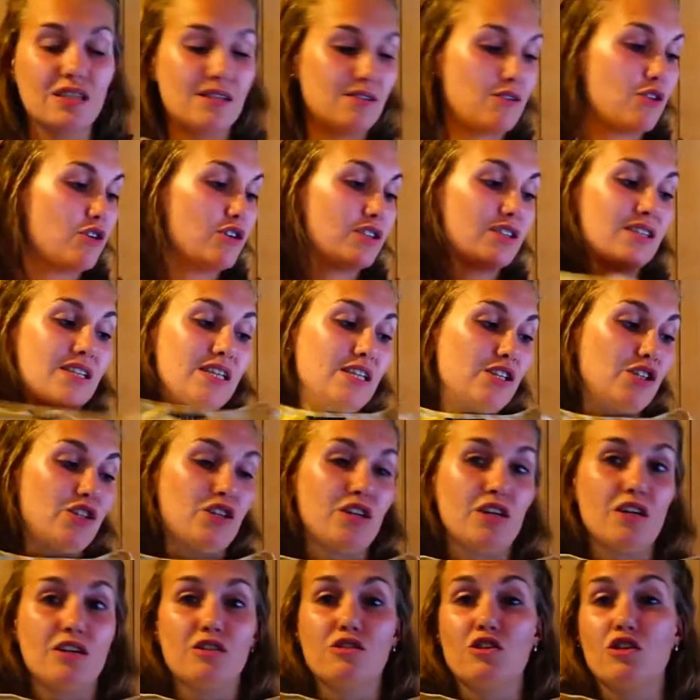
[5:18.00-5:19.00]
got a
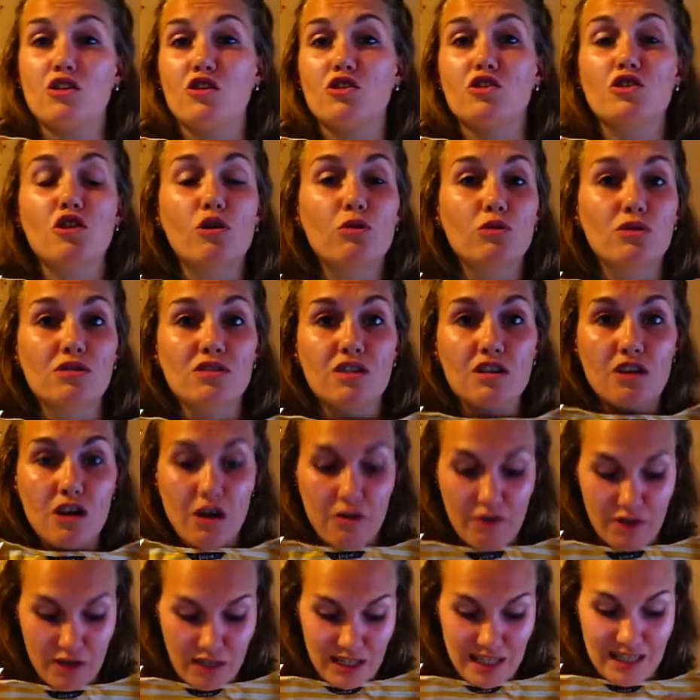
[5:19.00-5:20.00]
t-shirt, so your shoulders are
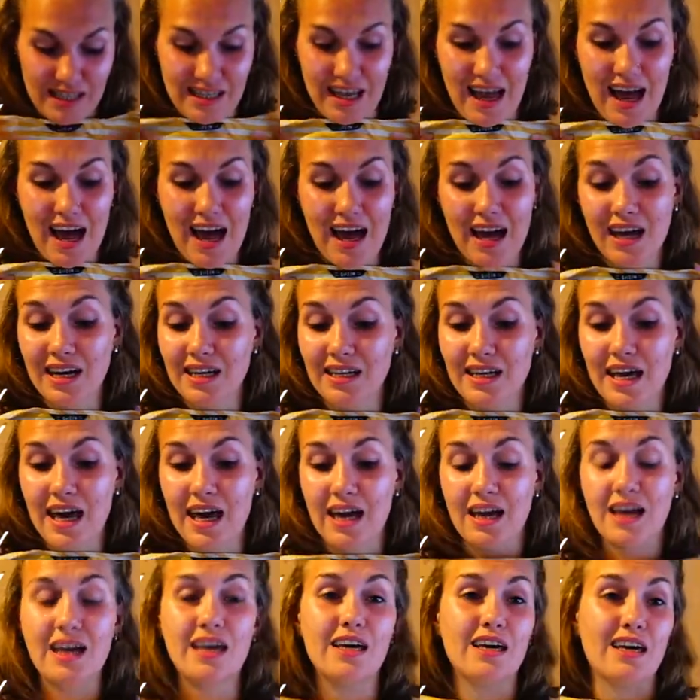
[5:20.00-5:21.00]
covered. It's a high
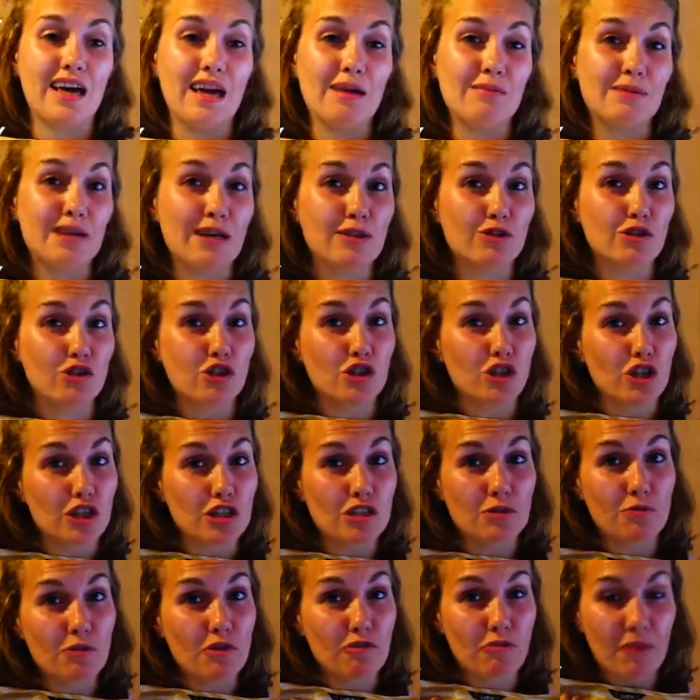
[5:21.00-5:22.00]
neck. It came down to just
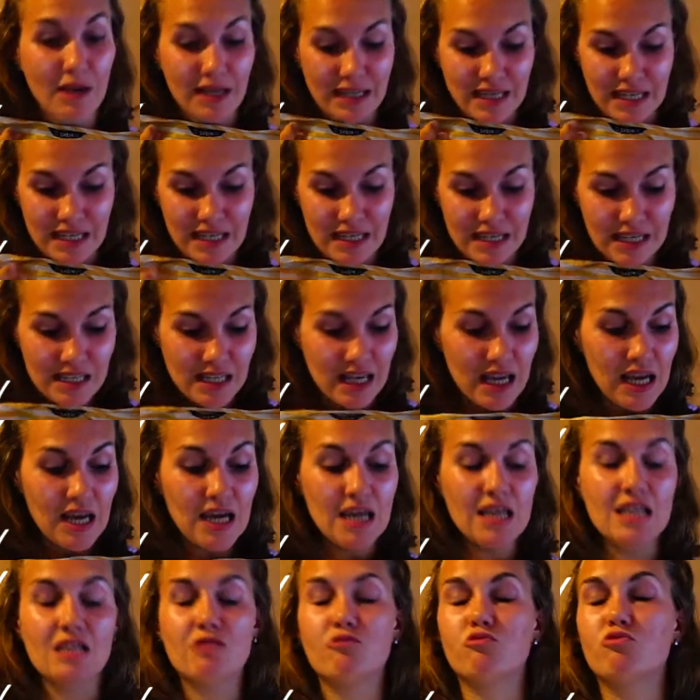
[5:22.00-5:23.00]
above my knees.
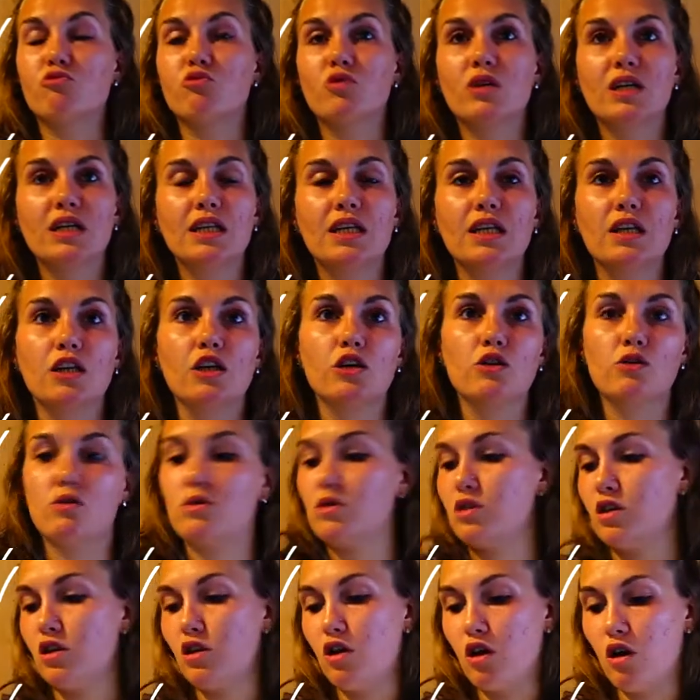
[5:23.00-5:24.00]
It's really
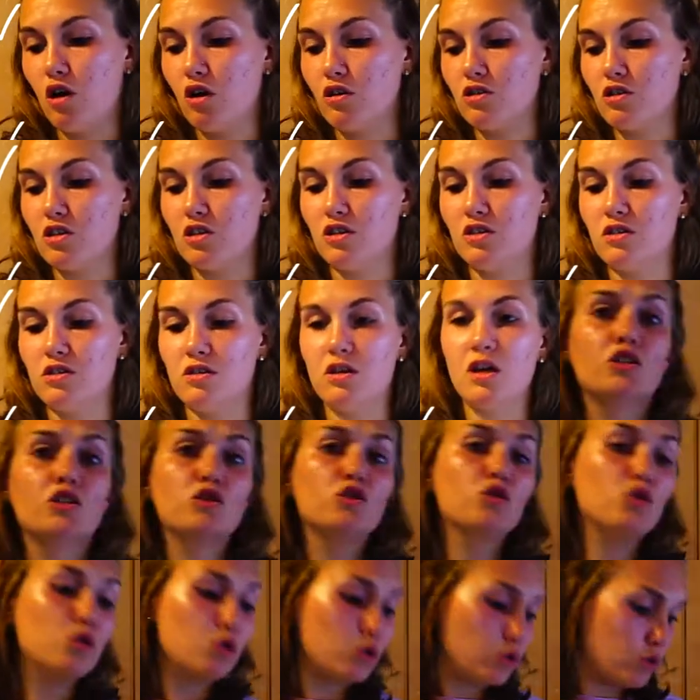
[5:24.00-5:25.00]
loose, cotton,
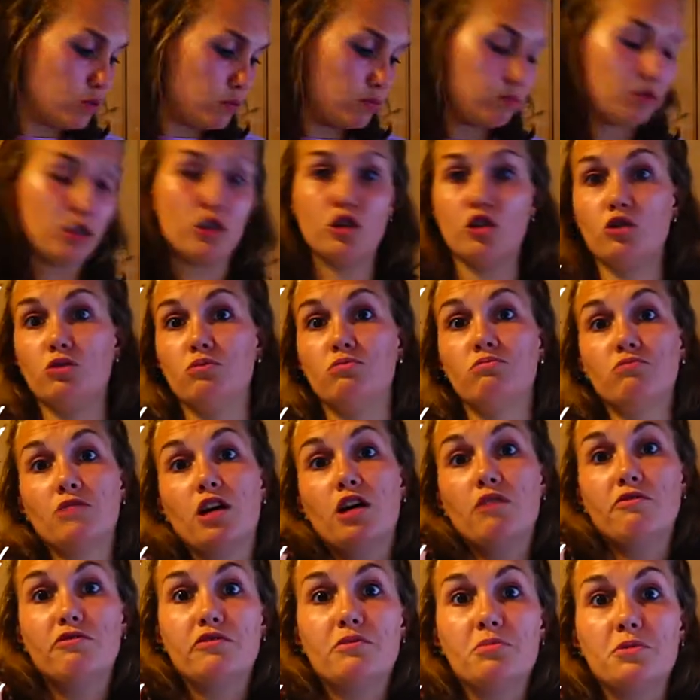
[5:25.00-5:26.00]
cool, cute,
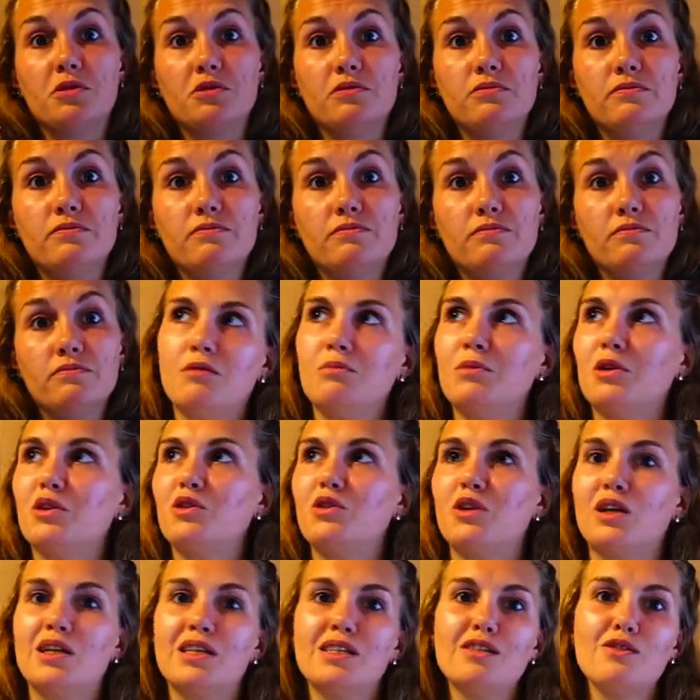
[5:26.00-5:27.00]
comfortable. Oh my god,
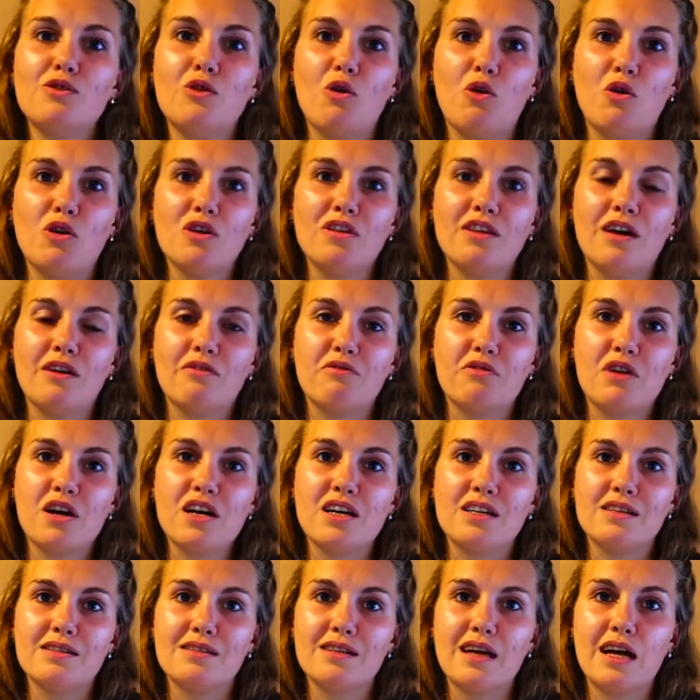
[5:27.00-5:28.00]
I need to coin that
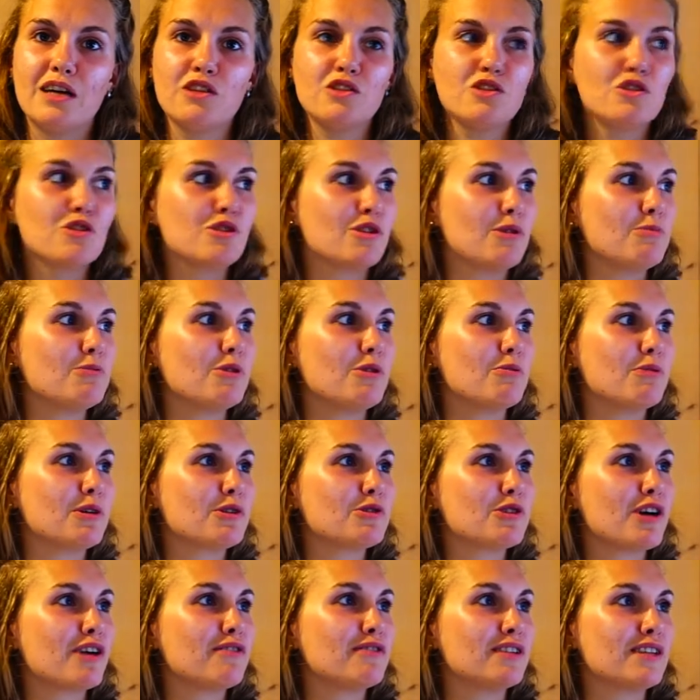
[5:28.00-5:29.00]
phrase. I just summed up my
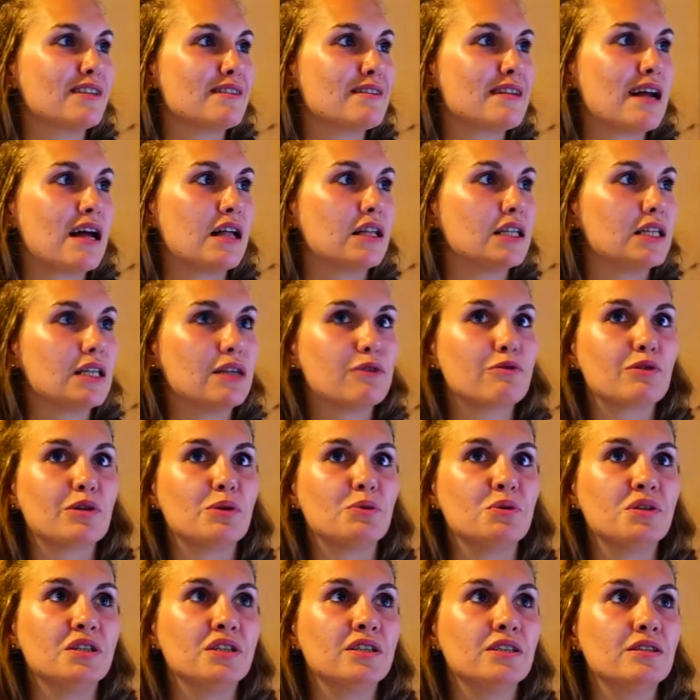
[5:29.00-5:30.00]
travelling style in three
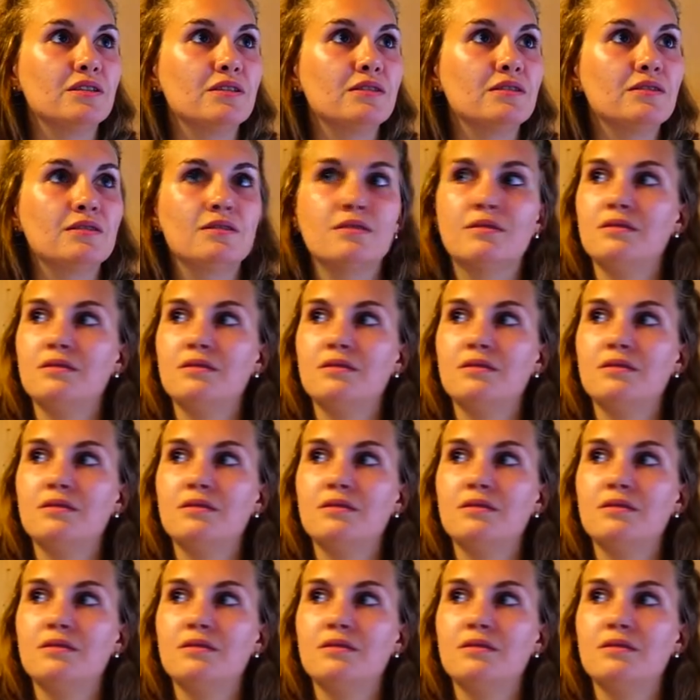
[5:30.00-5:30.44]
words.